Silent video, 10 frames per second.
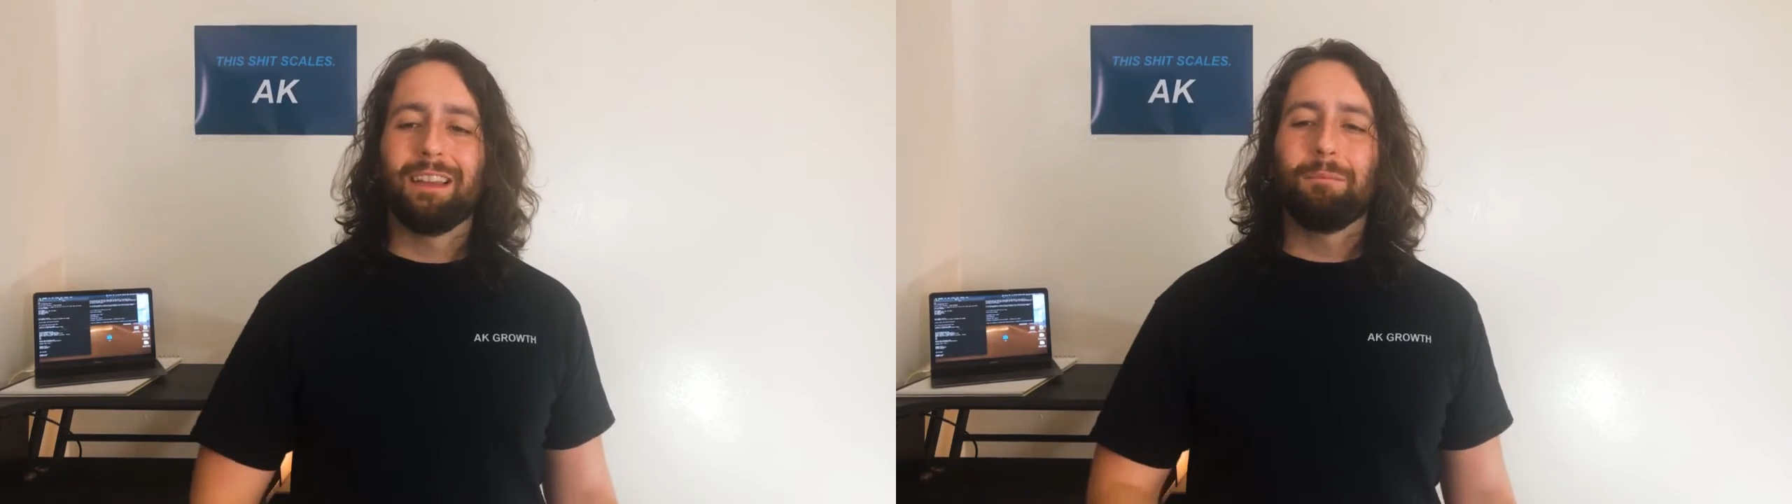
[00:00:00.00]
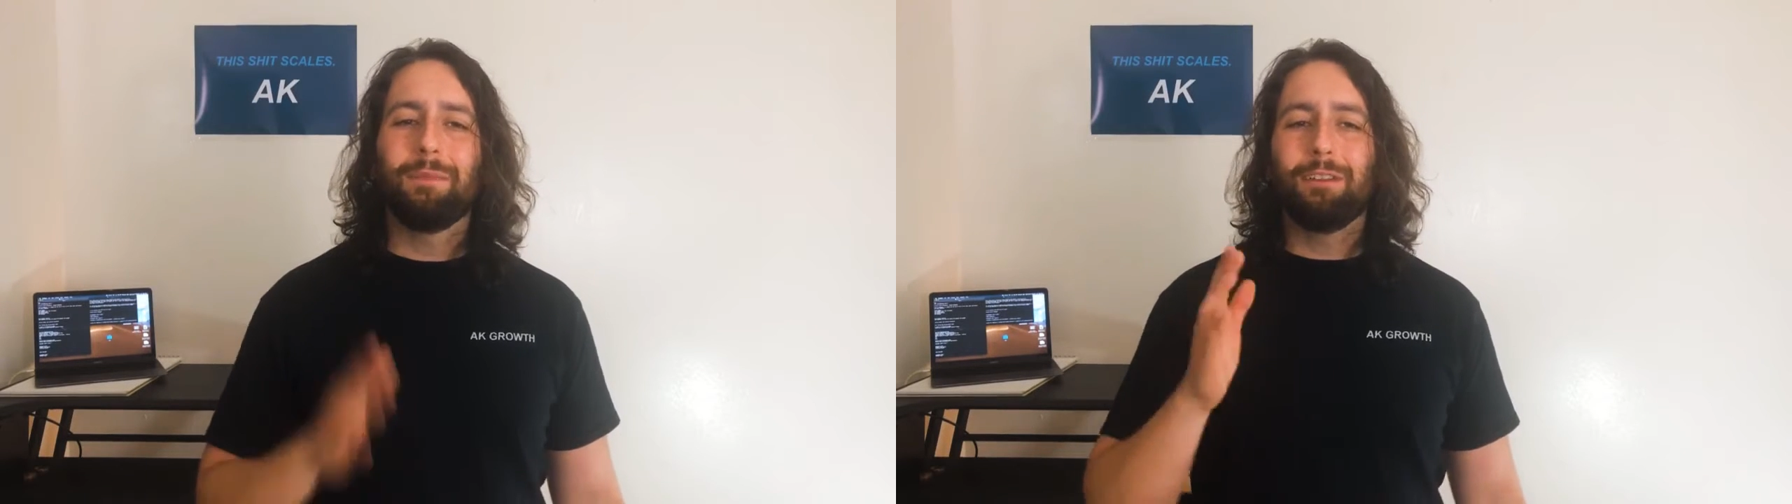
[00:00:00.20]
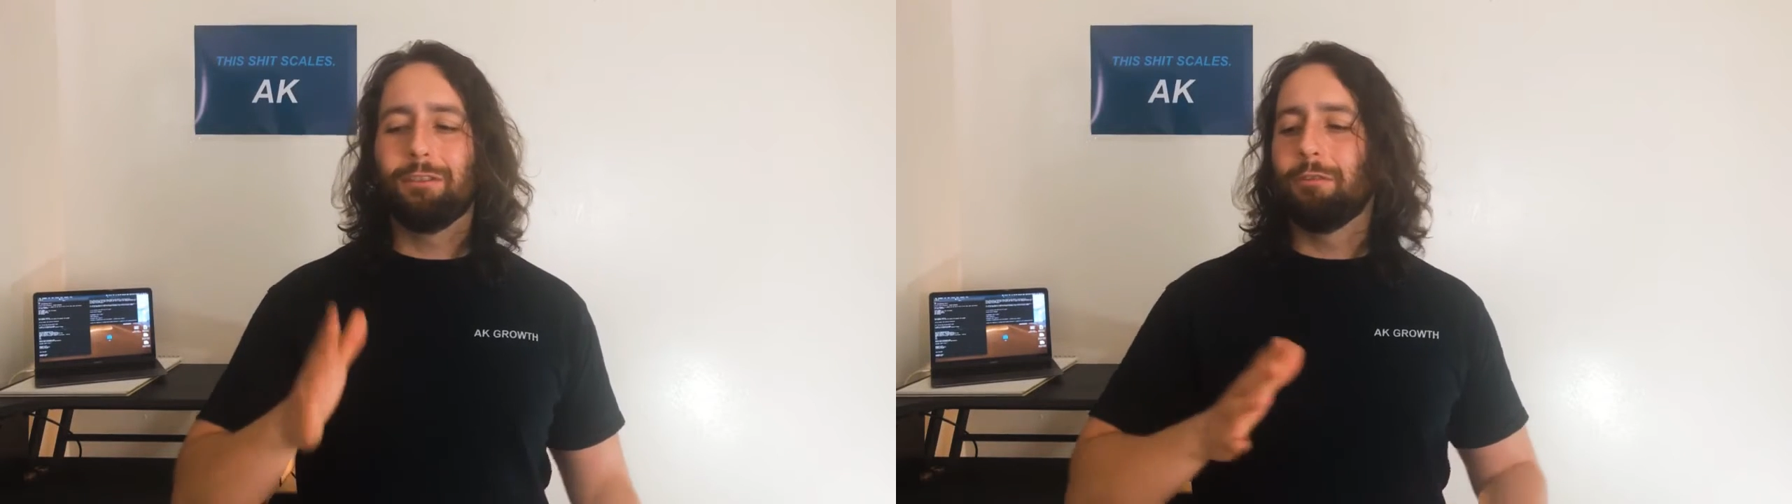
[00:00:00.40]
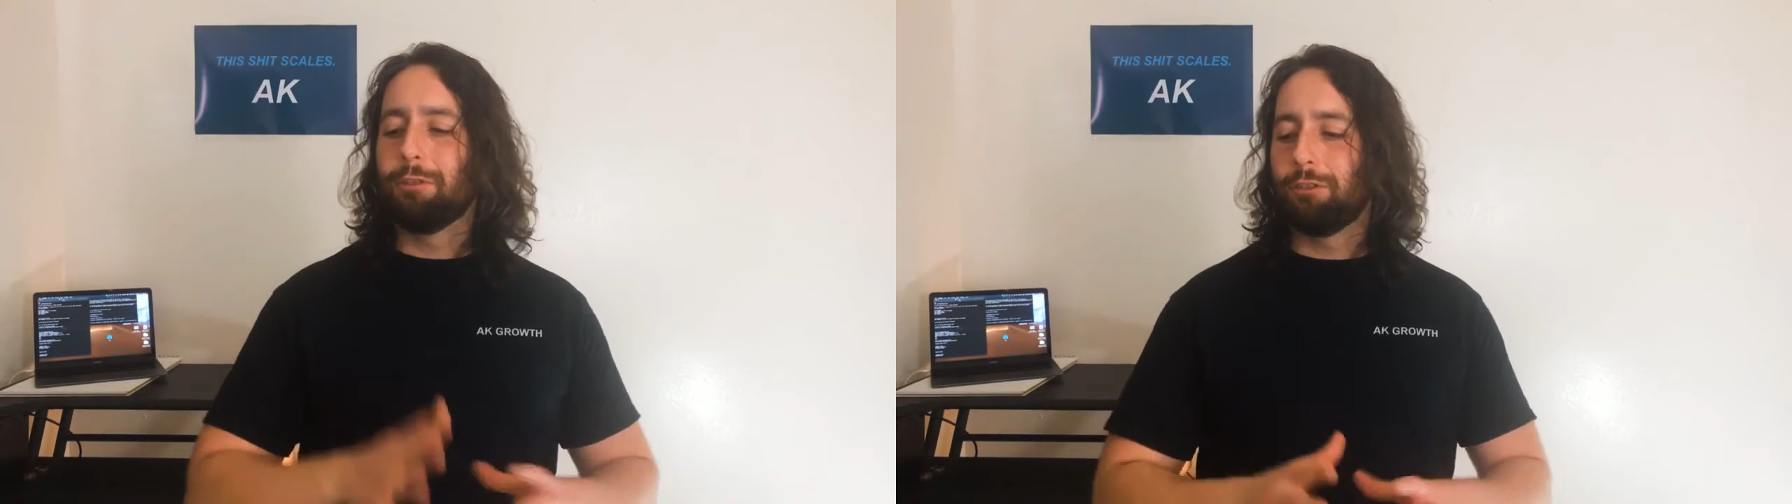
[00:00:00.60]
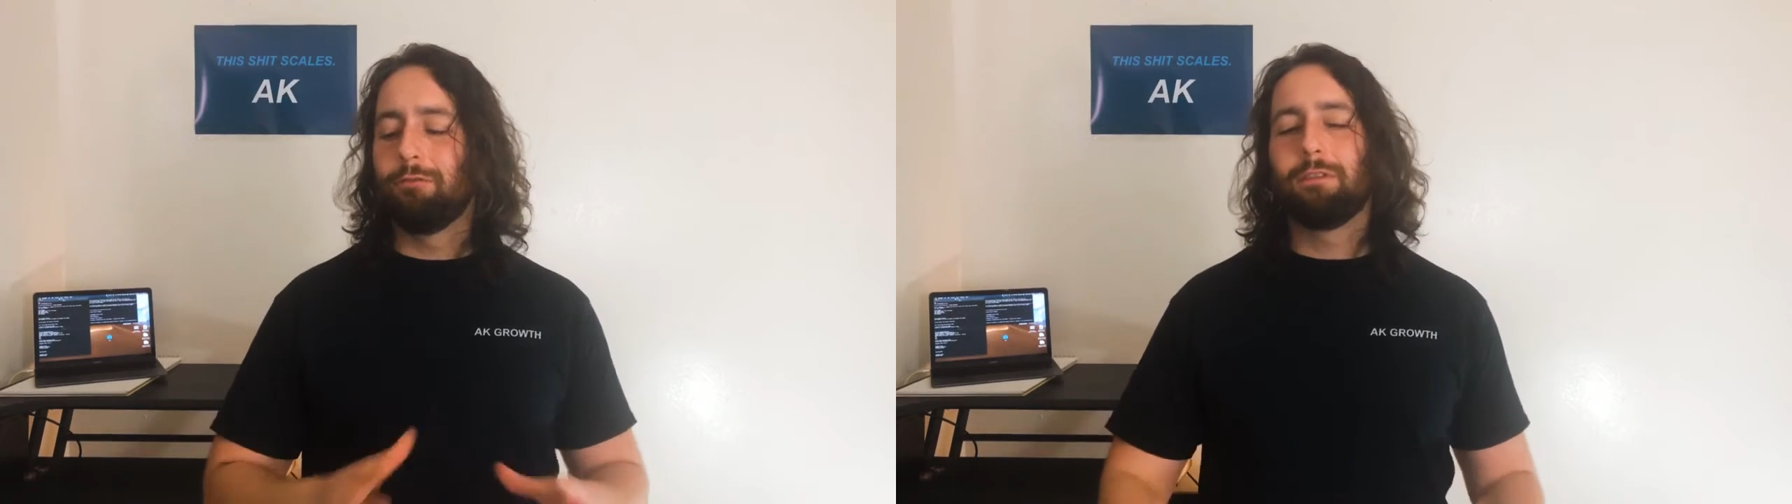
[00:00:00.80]
Let me know
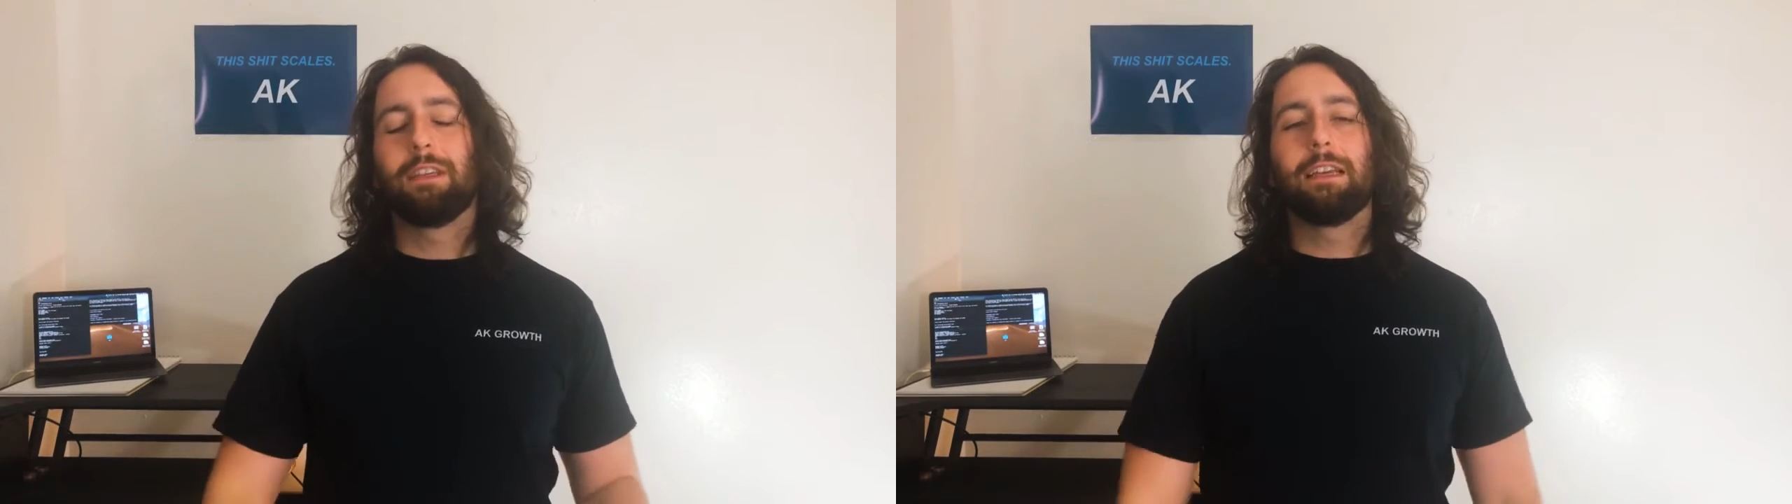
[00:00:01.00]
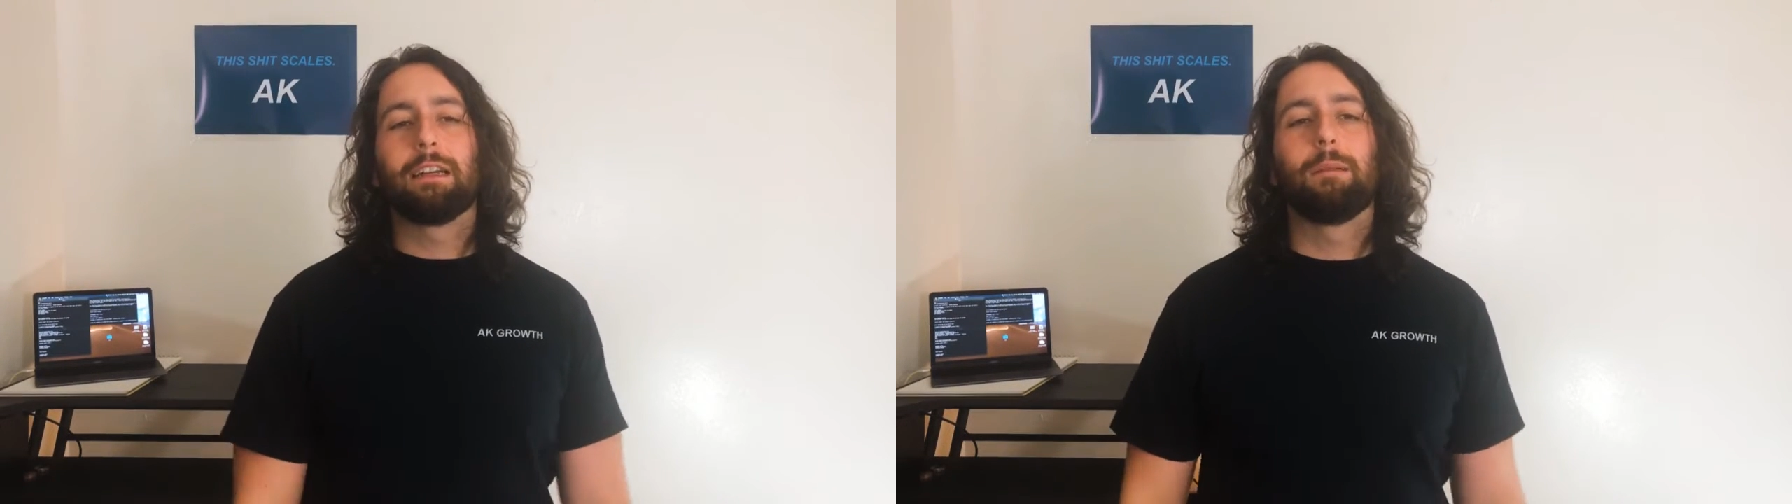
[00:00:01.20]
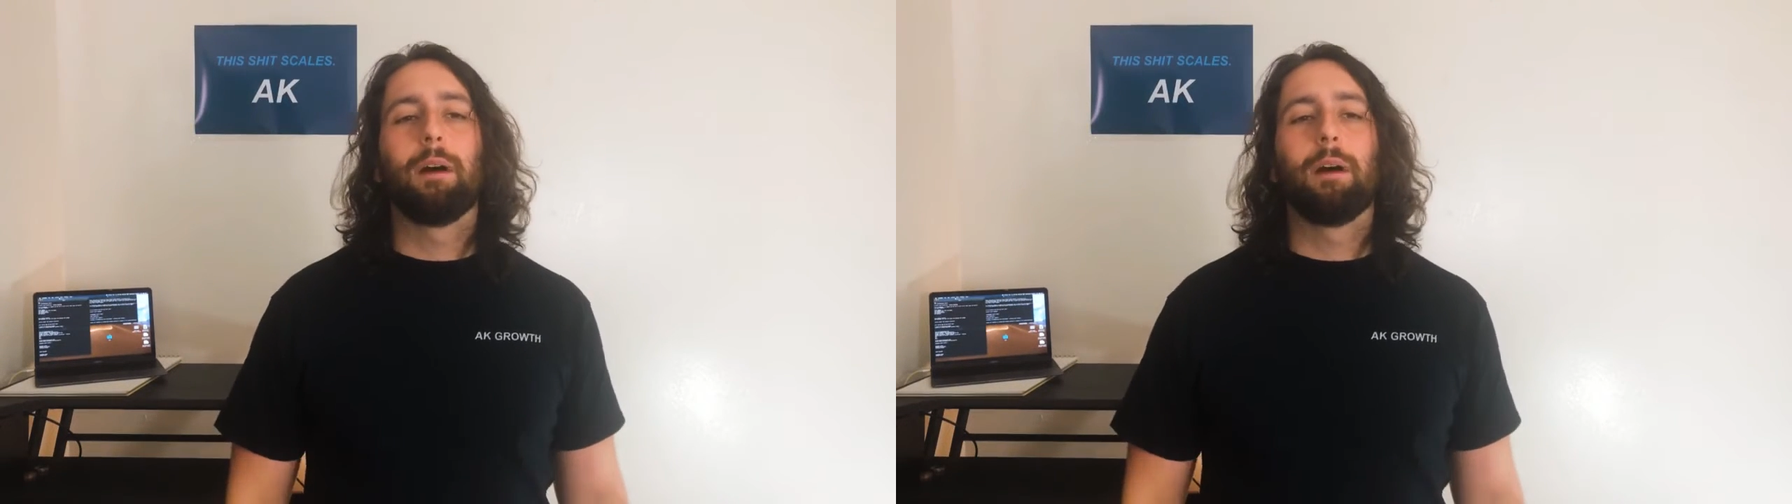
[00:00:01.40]
what you think